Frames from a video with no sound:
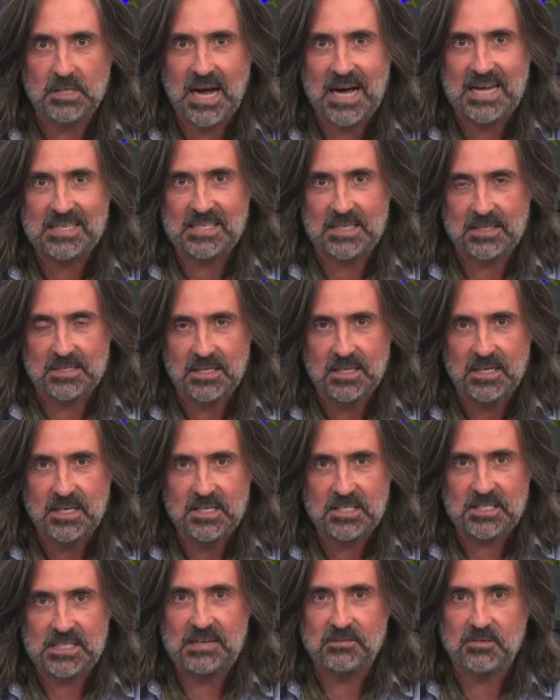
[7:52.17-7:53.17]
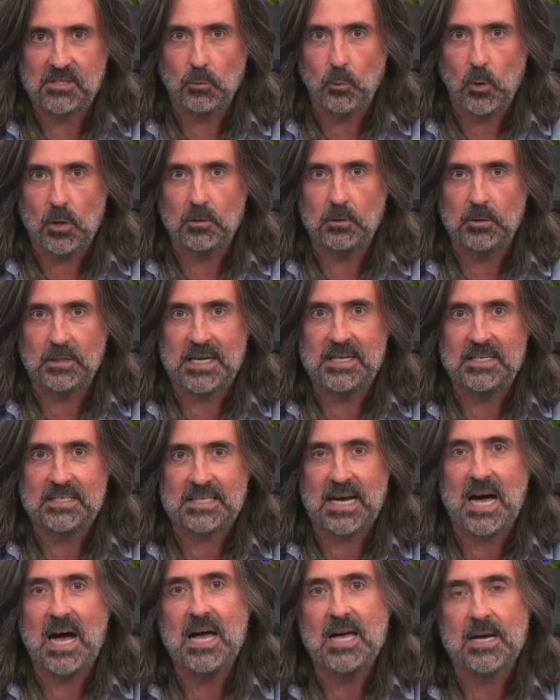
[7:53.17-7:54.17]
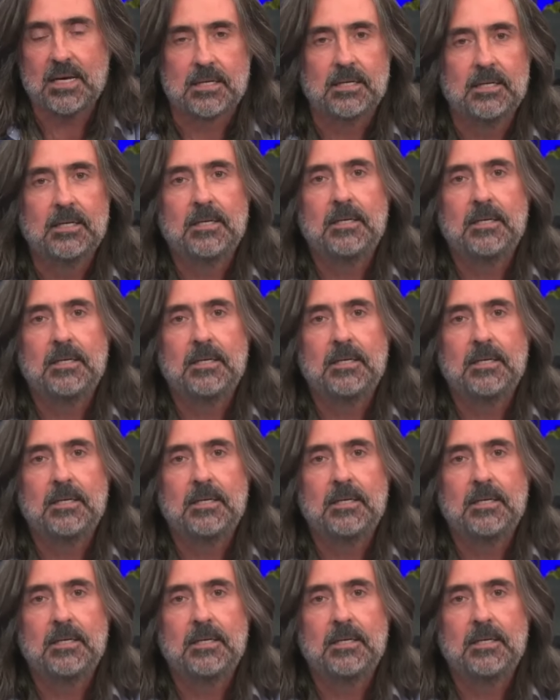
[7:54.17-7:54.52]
has it, saves the world entire.